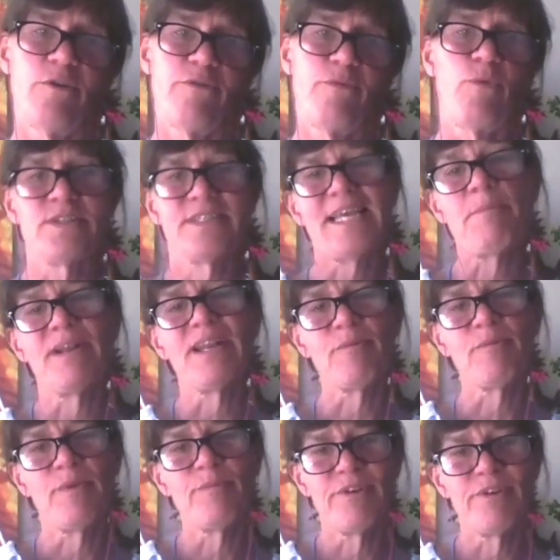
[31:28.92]
what's happening
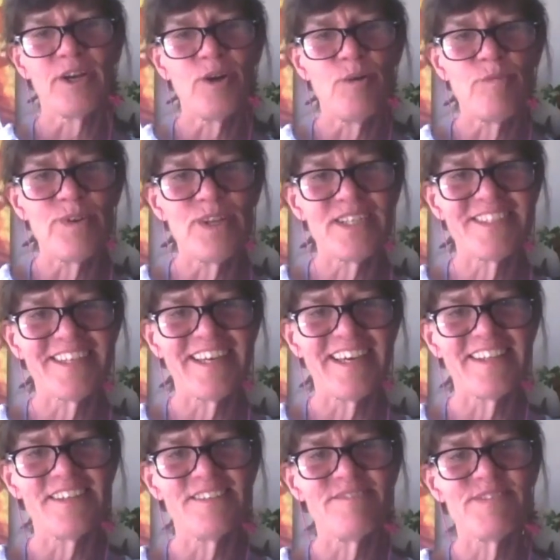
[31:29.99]
when we're in conflict together.
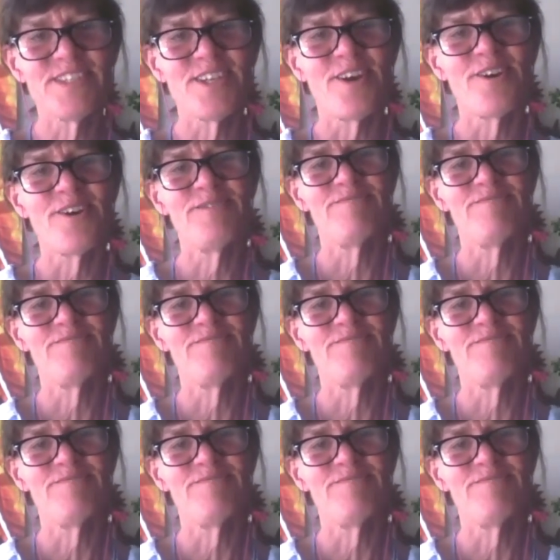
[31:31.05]
So, mm.